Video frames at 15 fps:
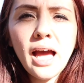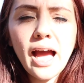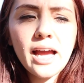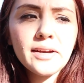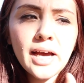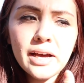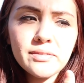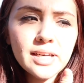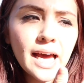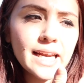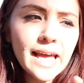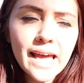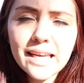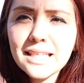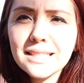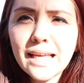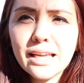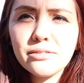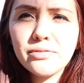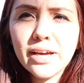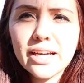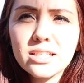I haven't had any side
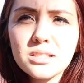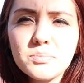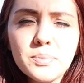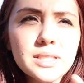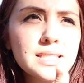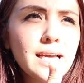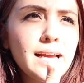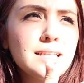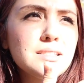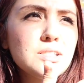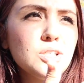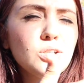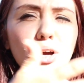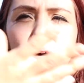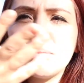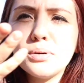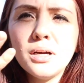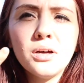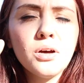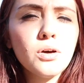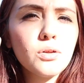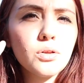effects besides, you know,
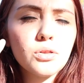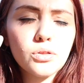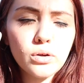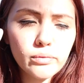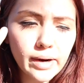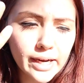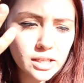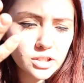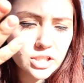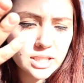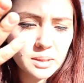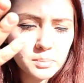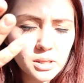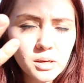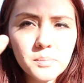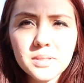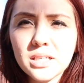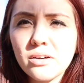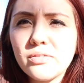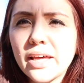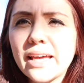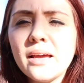the regular symptoms
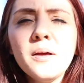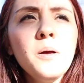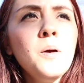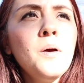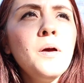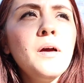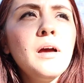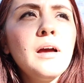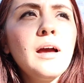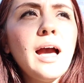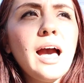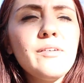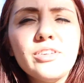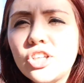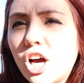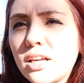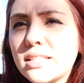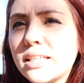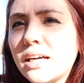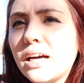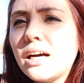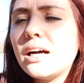of like having
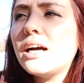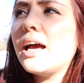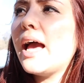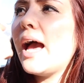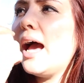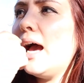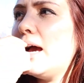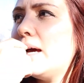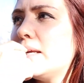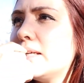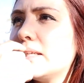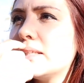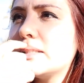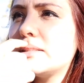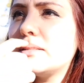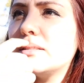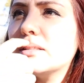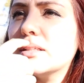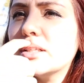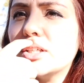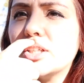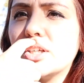nausea and,
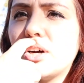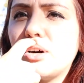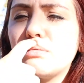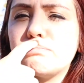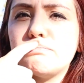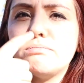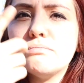you know,